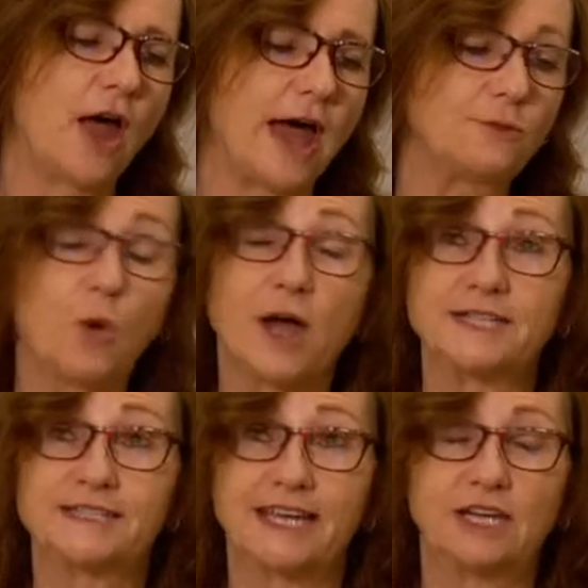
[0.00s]
And why
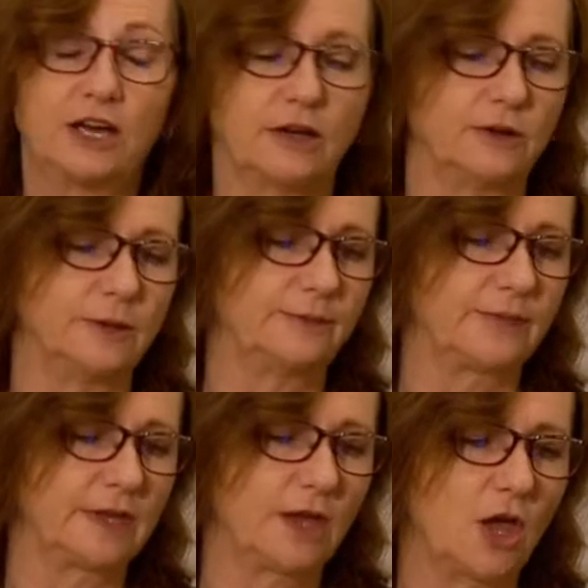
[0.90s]
did they go?
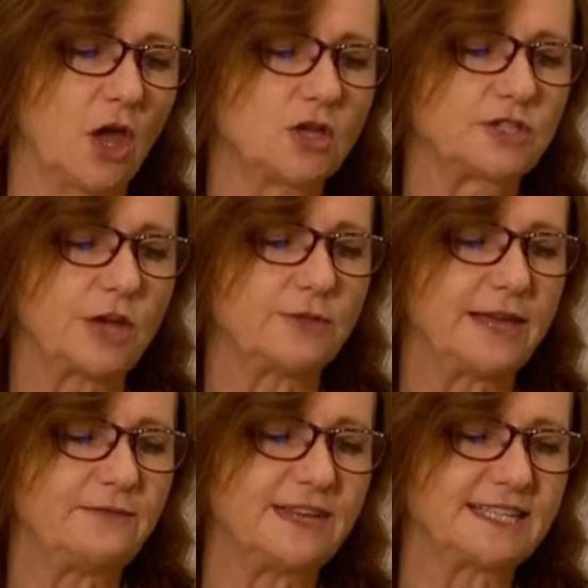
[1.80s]
So
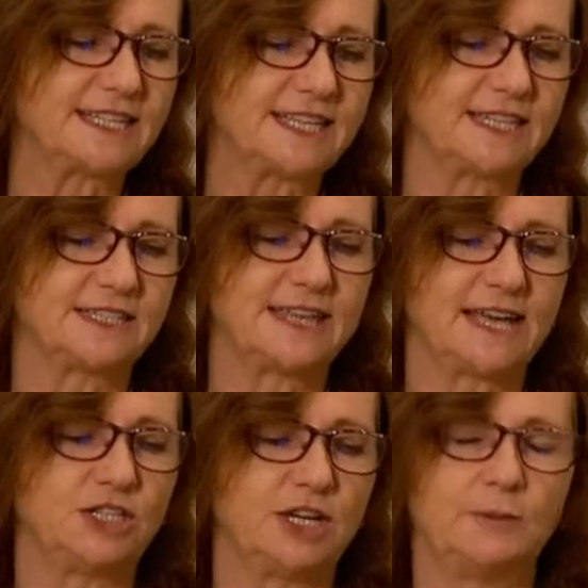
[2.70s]
they visited their
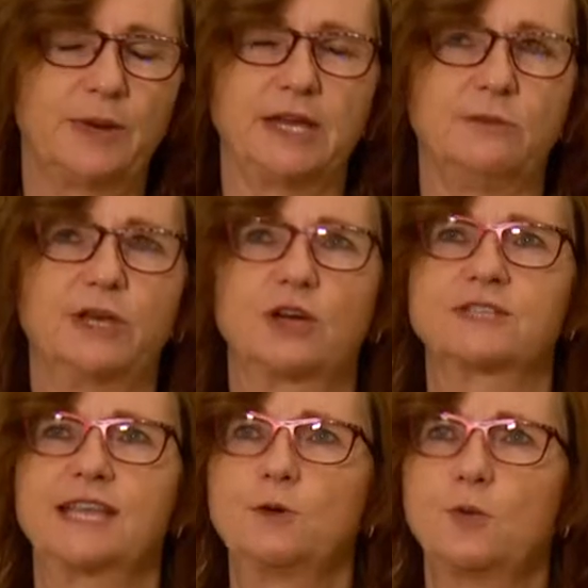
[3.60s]
GP
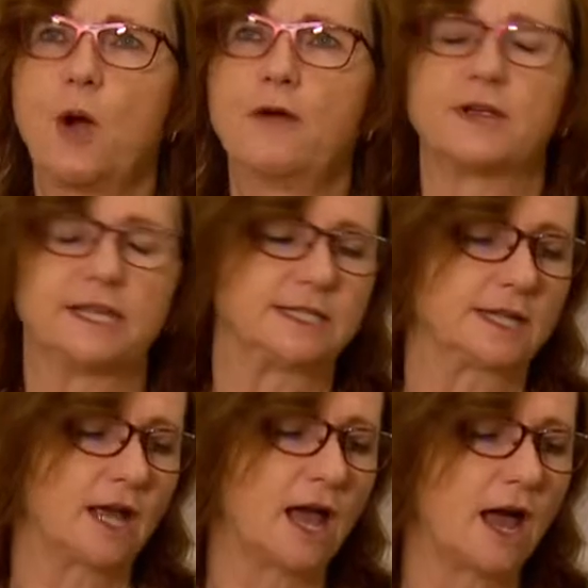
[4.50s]
because they were worried.
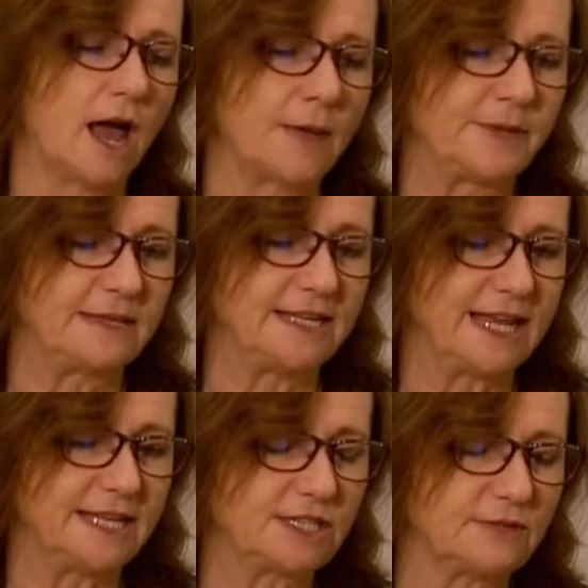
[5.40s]
I mean, the
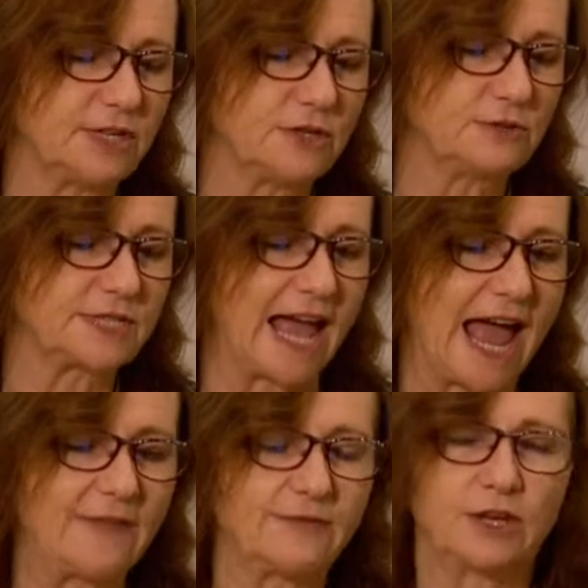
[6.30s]
interviews
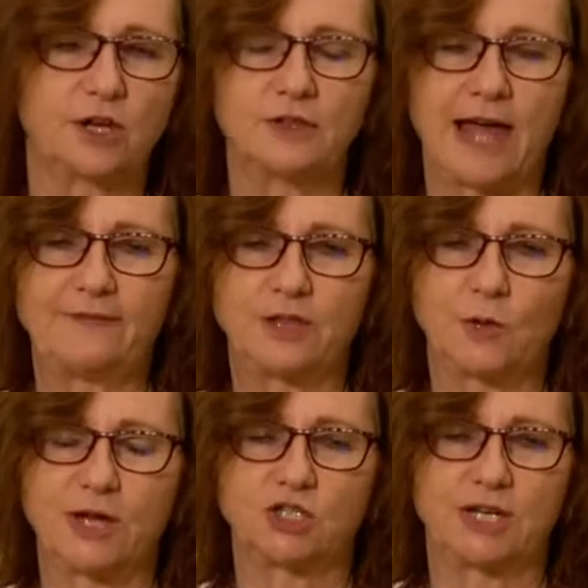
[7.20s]
and the
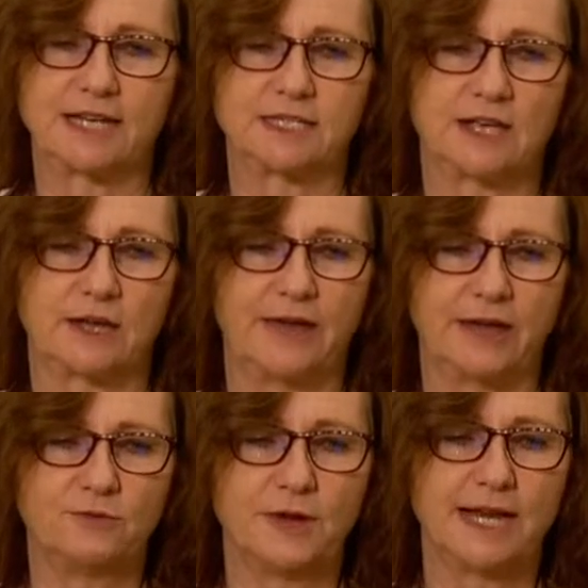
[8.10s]
questionnaire survey
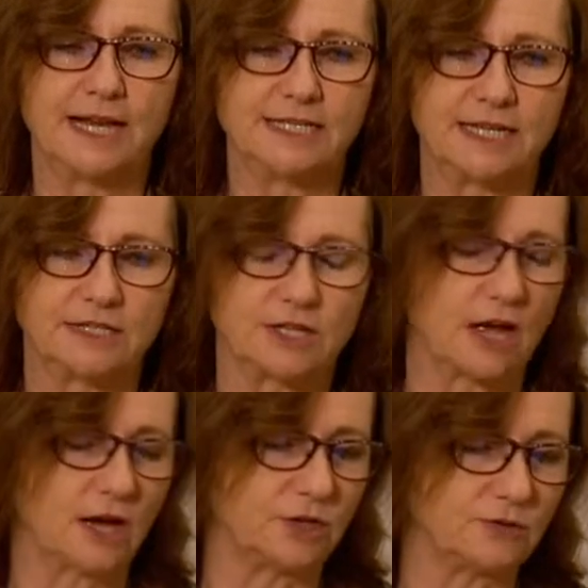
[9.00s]
really did
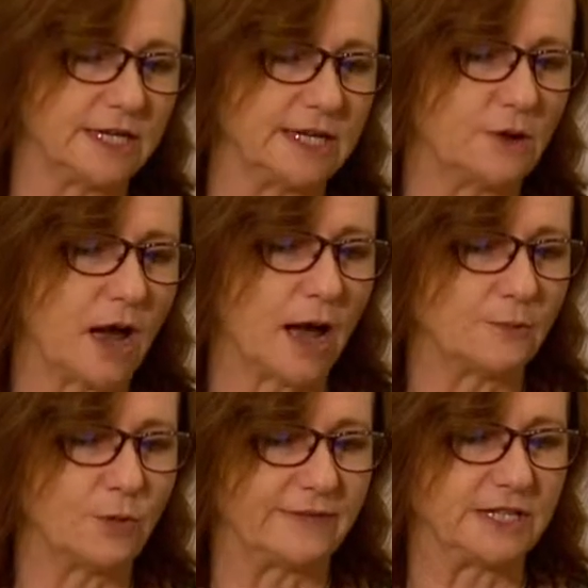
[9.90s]
agree
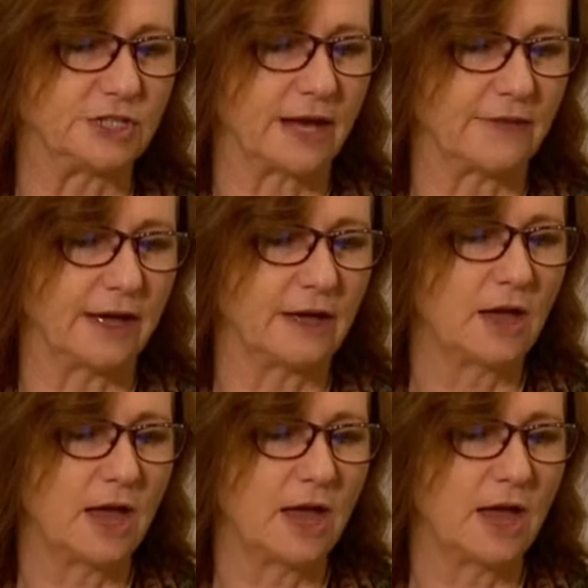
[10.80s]
with each other.